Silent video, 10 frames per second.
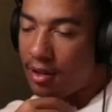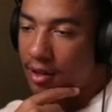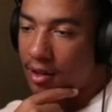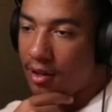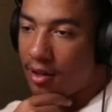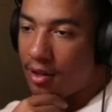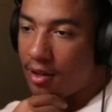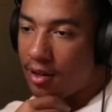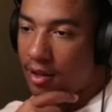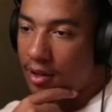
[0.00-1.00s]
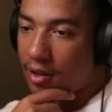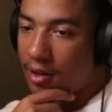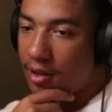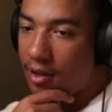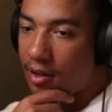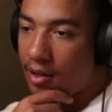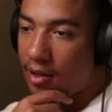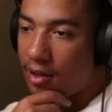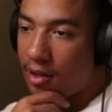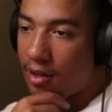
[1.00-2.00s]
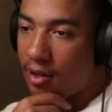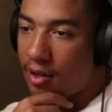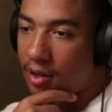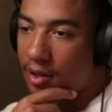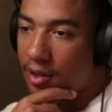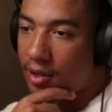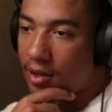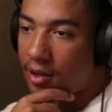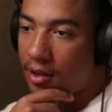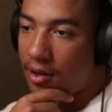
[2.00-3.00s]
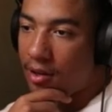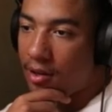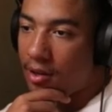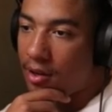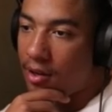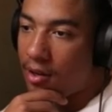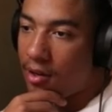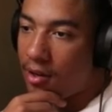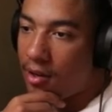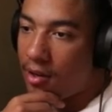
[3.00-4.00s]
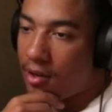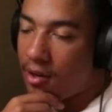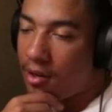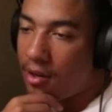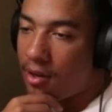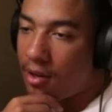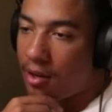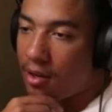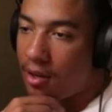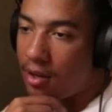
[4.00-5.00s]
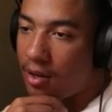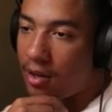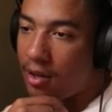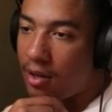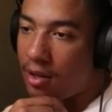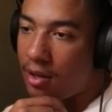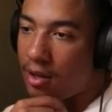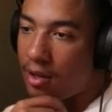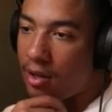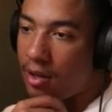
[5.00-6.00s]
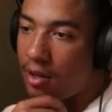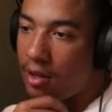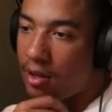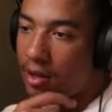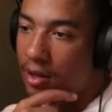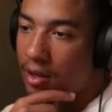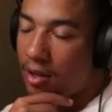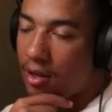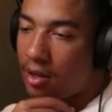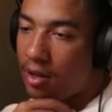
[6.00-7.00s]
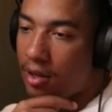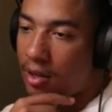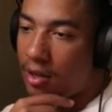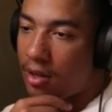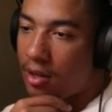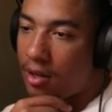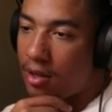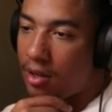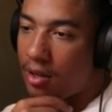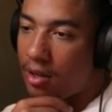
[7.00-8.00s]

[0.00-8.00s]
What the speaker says: No words are spoken by the person on screen.